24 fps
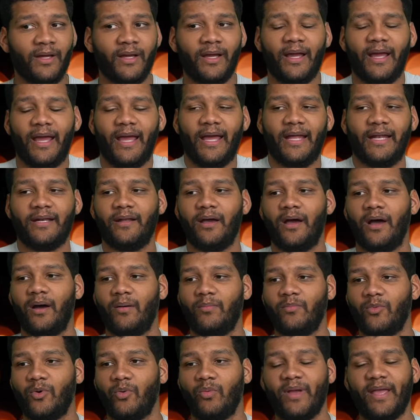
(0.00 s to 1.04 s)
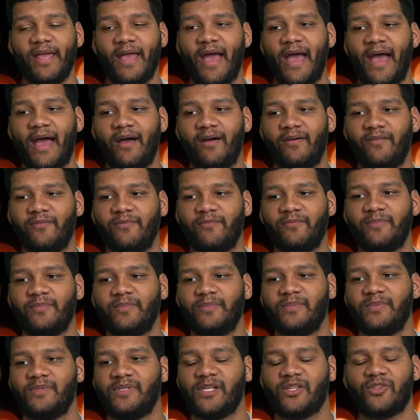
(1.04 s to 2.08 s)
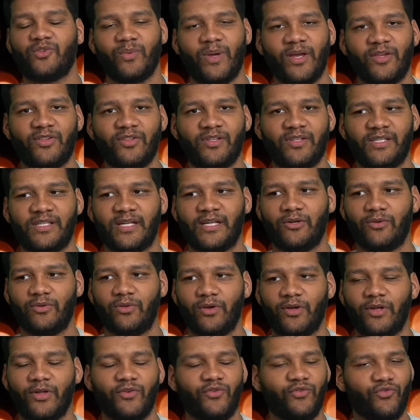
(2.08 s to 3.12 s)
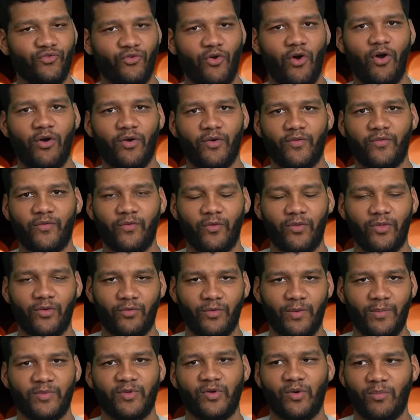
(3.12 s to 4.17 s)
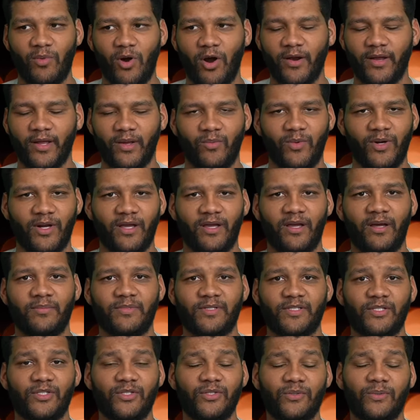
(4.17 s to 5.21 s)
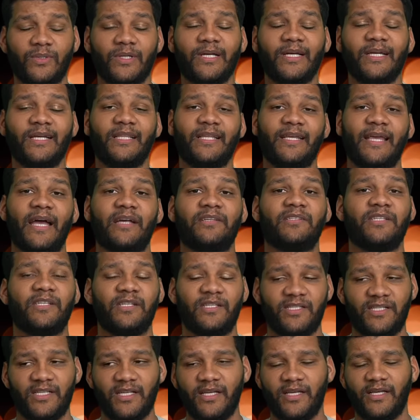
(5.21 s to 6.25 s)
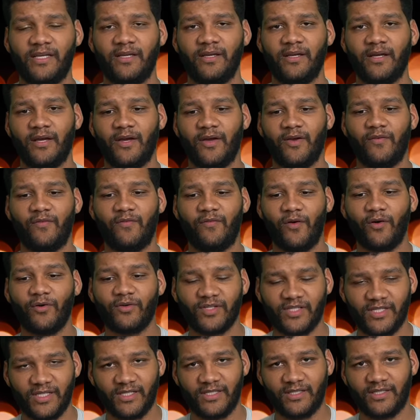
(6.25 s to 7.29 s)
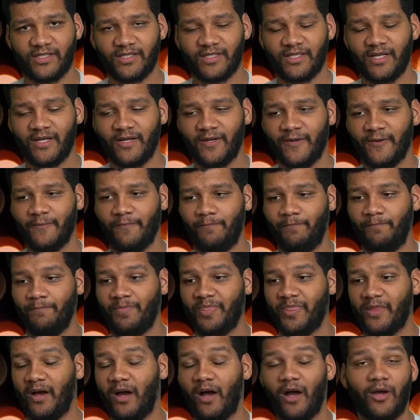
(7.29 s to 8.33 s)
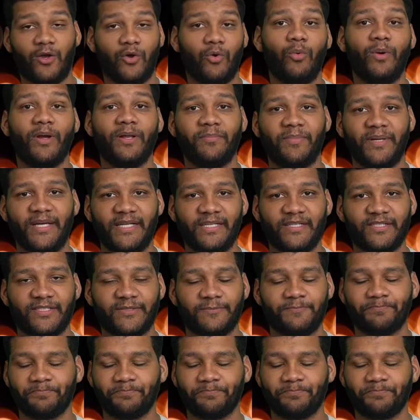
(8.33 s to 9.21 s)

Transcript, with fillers: And um, we have situations that are looking strong for the crypto market when it comes to the S E C versus uh, Coinbase.